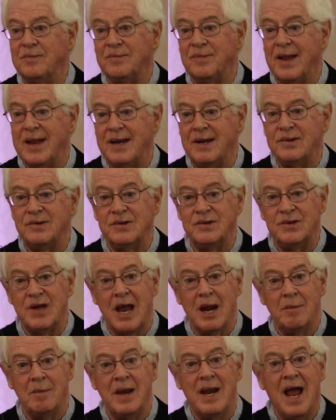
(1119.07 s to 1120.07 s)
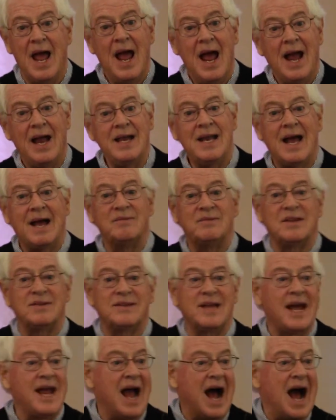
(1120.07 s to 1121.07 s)
ladies and gentlemen, and you have to
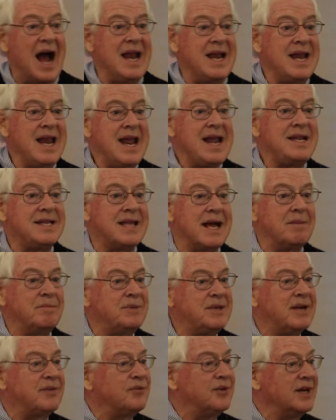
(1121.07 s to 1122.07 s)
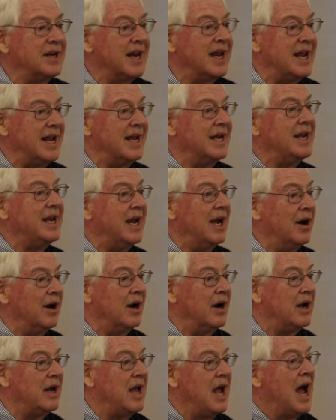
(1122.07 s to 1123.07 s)
say, I need them differently in
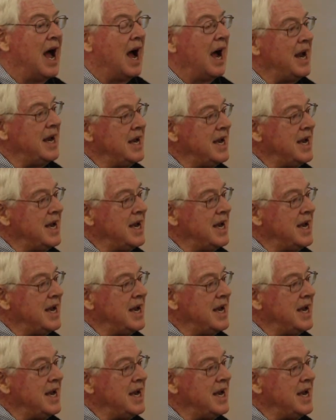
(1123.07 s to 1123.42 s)
here. I